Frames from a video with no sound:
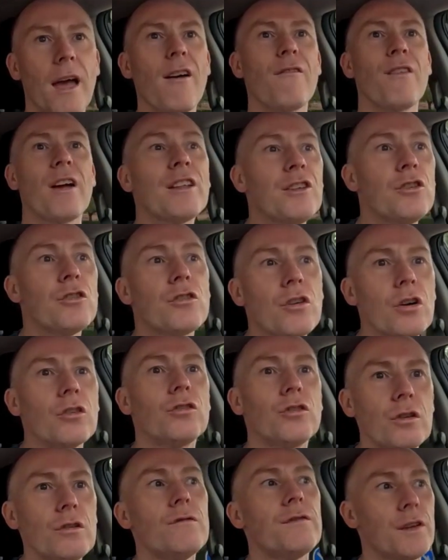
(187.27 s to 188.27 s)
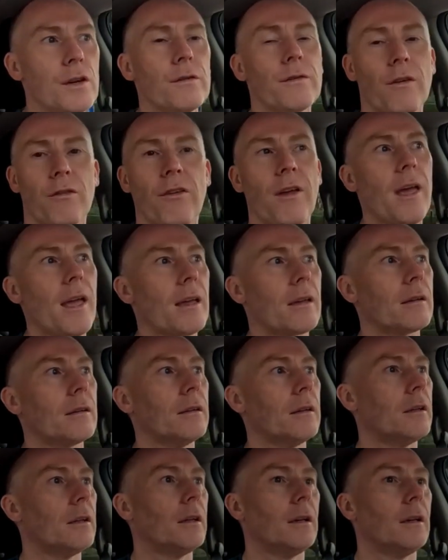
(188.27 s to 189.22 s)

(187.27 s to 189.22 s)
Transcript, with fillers: And then you go do the other thing.